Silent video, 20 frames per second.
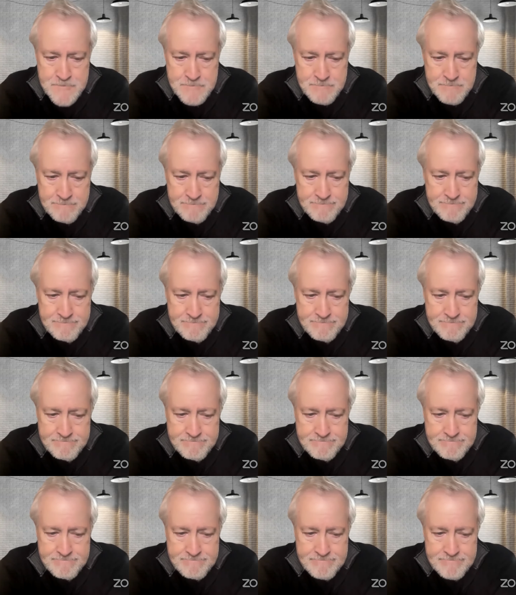
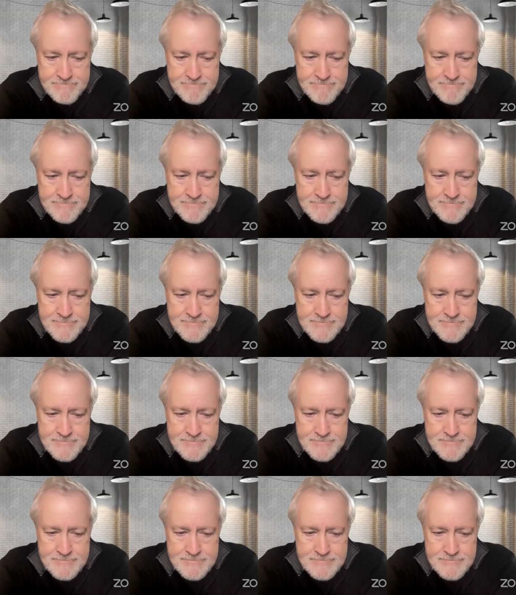
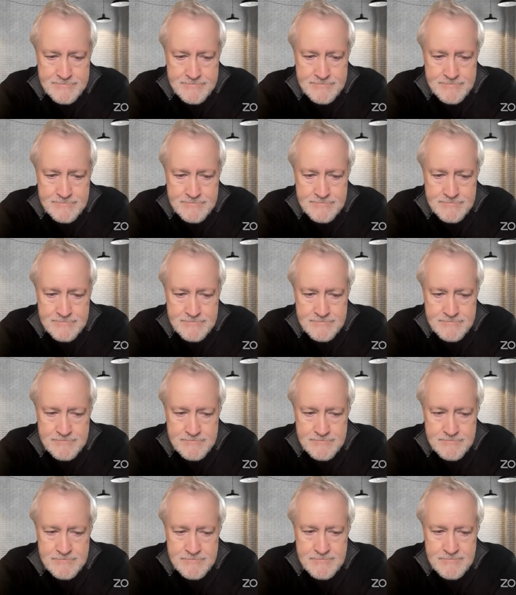
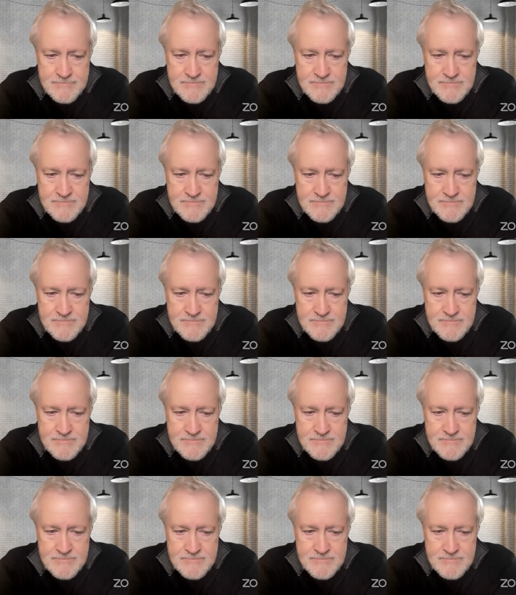[no speech]